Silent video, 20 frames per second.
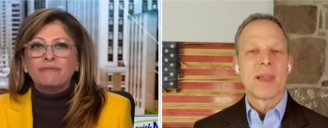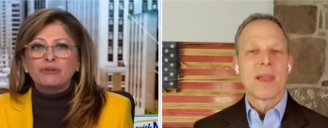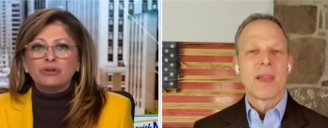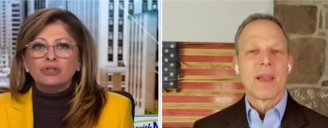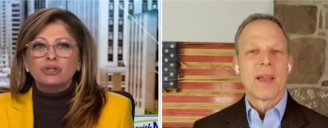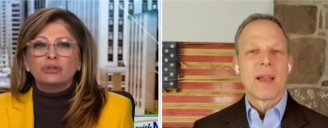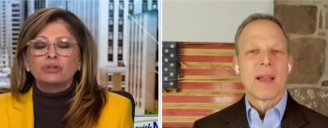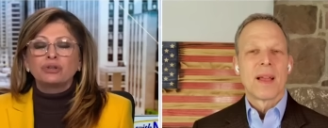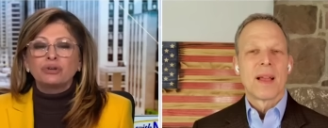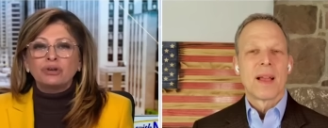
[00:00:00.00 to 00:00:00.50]

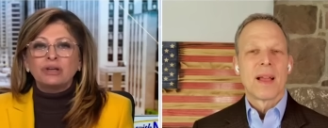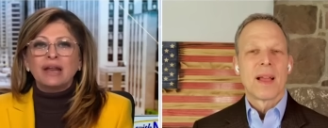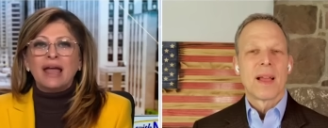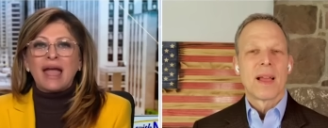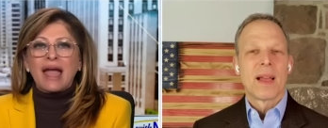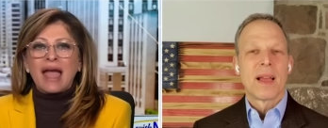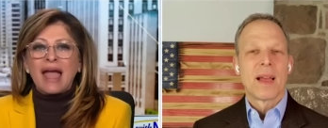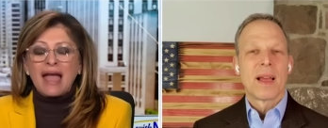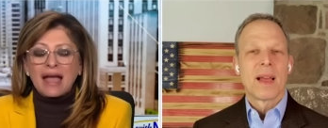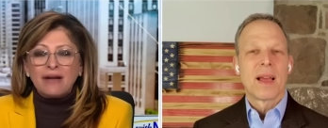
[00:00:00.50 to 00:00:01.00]
Speaker 1: Republicans. Sure, maybe
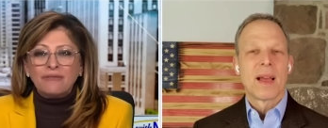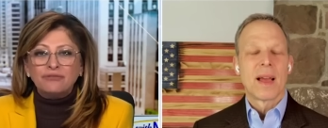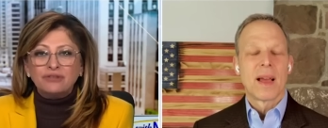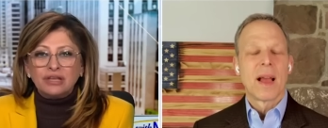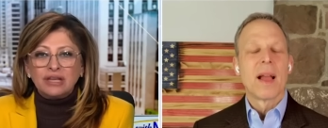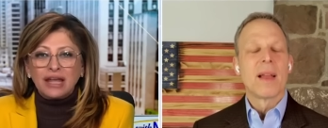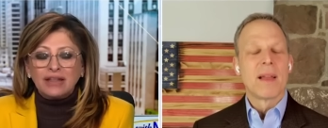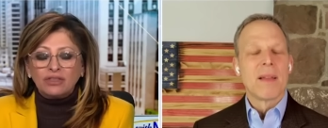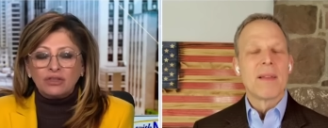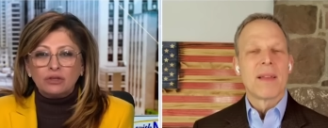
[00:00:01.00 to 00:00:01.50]
they're just
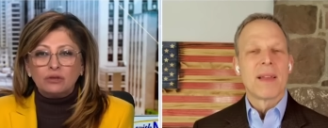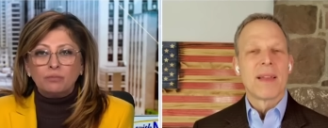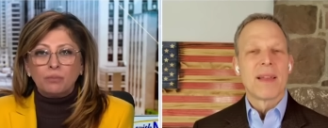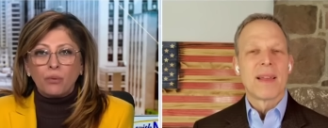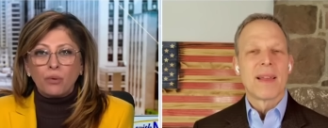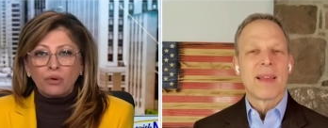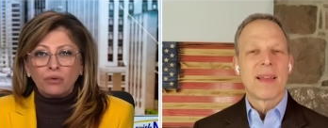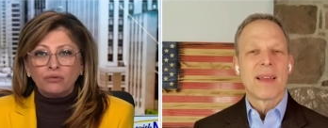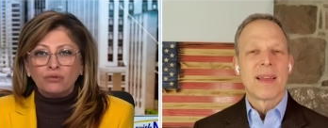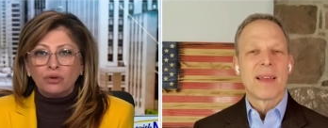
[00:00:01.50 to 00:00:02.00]
petulant
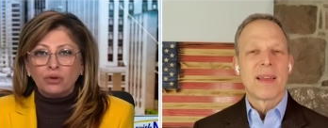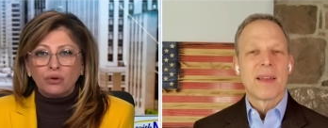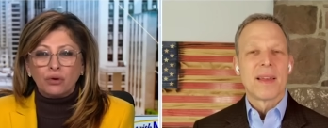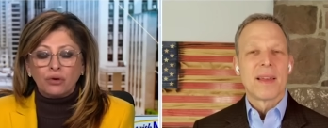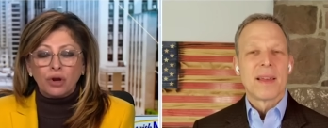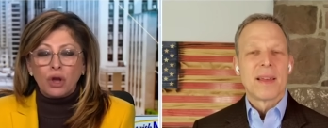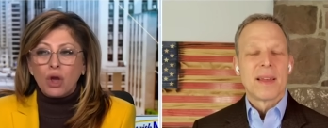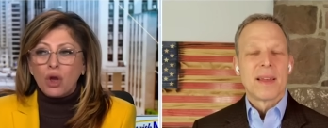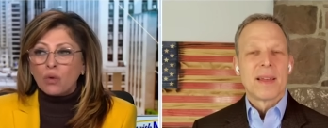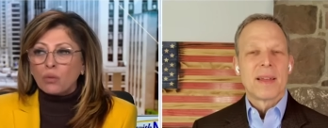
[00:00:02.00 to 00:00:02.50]
children who
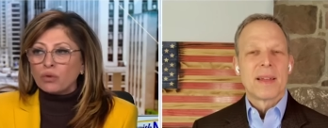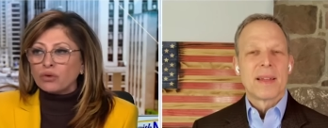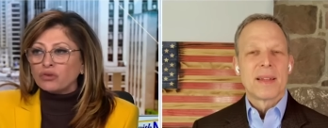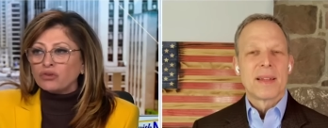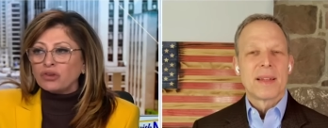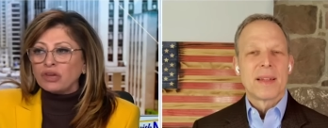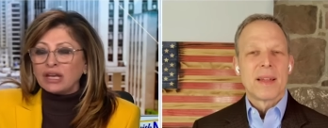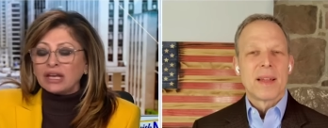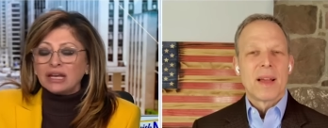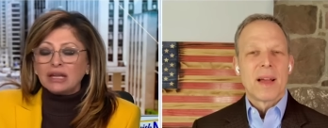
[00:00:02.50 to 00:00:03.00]
can't
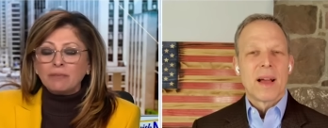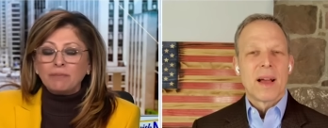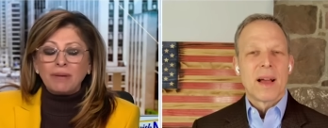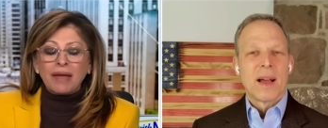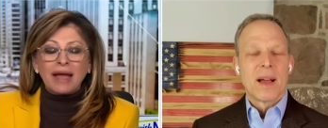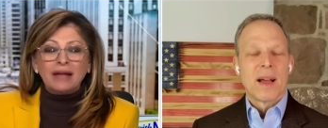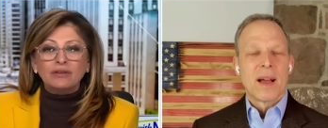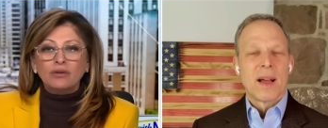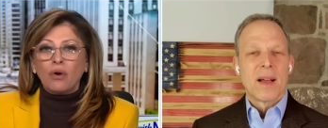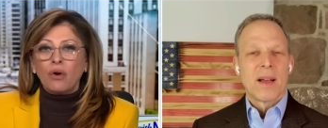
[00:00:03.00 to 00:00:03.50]
stand the idea
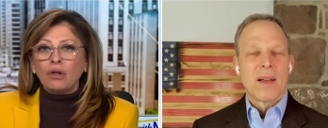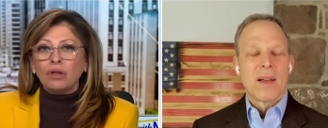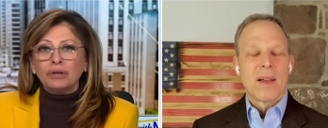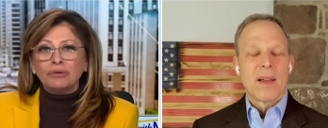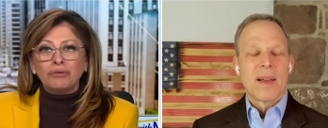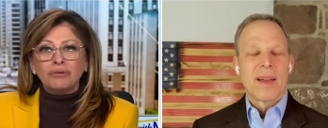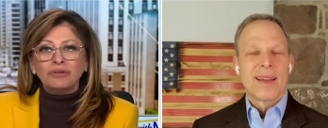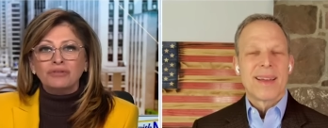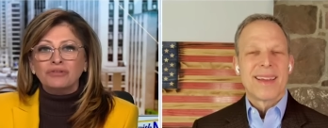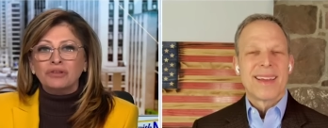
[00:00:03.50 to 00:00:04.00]
of President
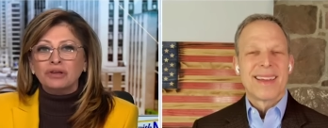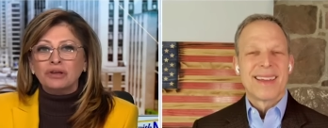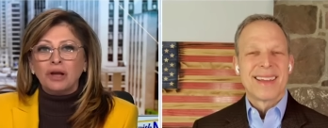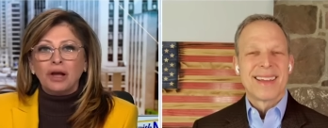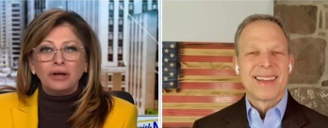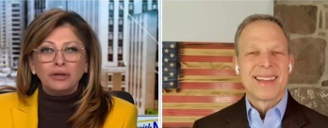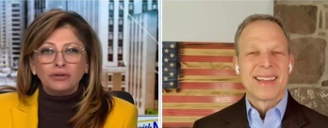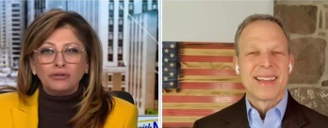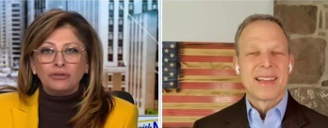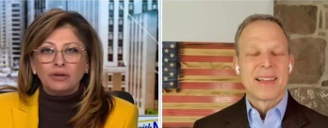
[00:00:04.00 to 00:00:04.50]
Biden at the
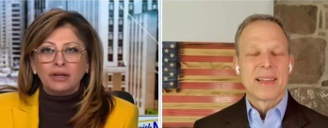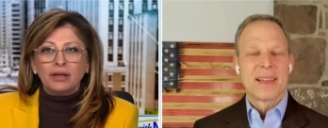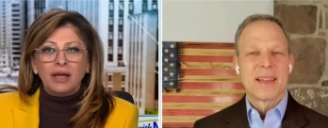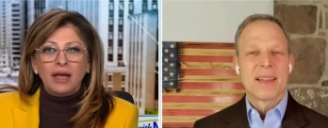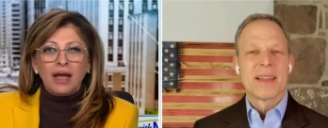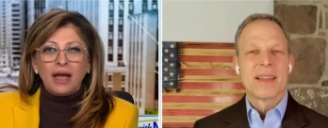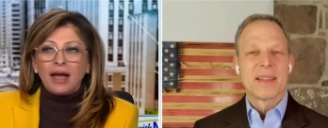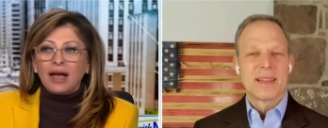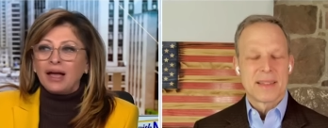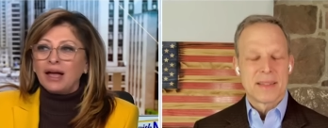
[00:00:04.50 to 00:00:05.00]
State of the
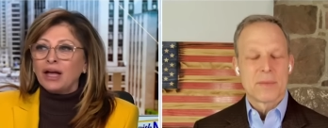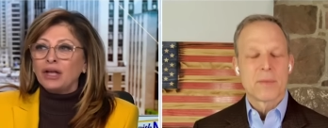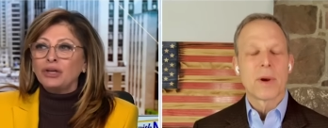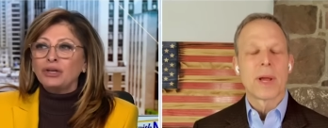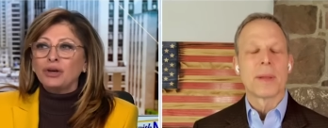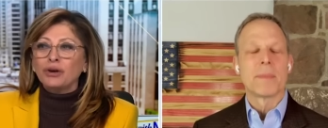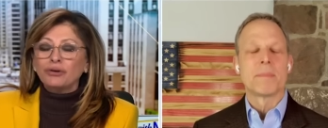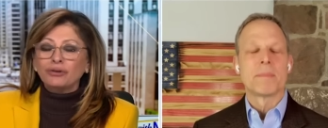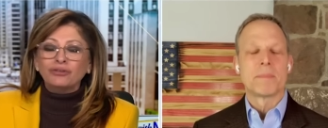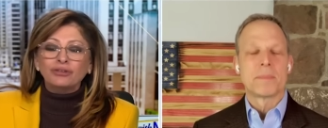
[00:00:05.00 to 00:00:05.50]
Union, or maybe
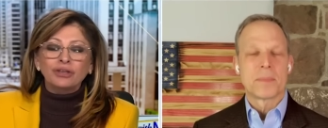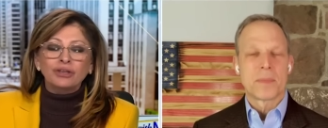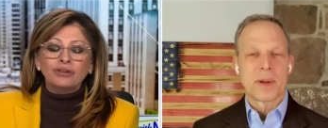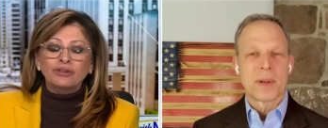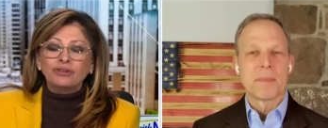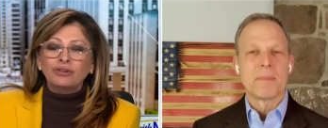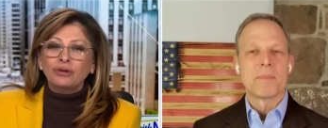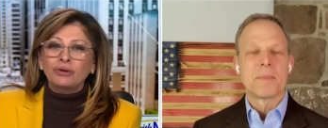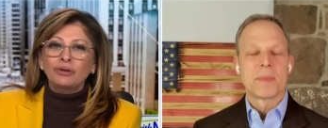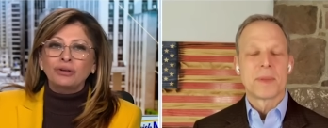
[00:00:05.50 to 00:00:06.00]

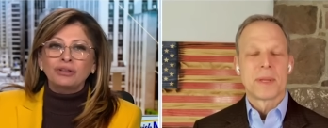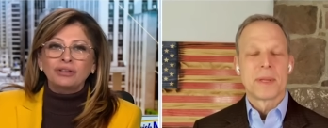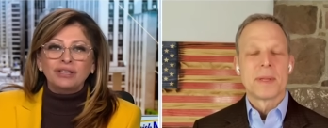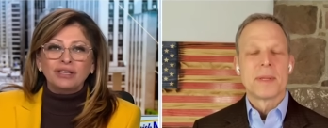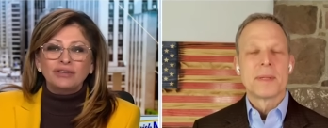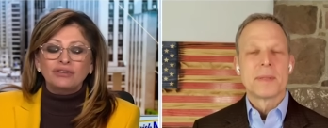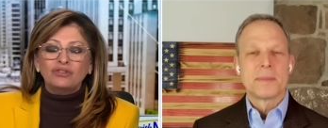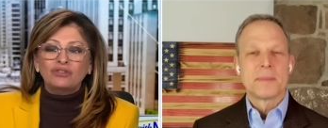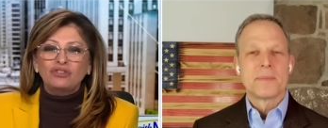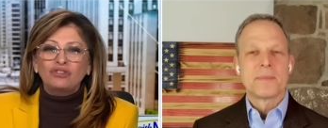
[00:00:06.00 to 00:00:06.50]
they miss